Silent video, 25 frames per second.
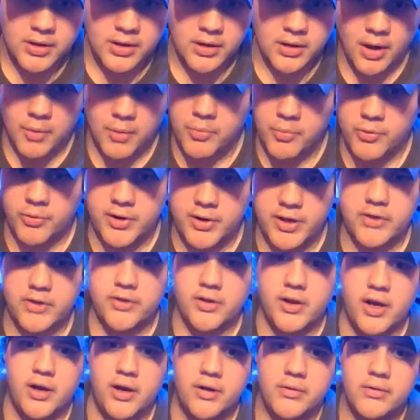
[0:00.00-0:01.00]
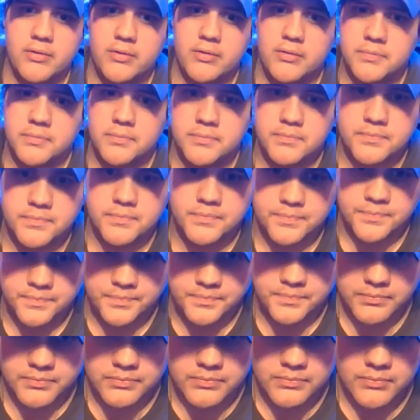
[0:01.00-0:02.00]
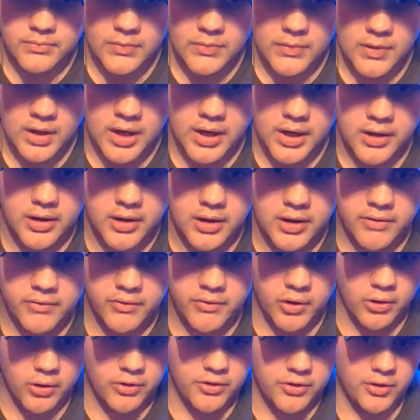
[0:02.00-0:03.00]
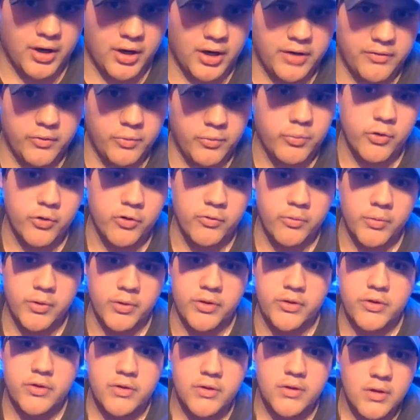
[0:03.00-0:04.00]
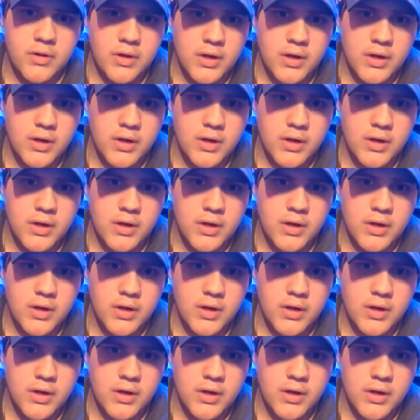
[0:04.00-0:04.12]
couple weeks now, and I've noticed a lot of improvements.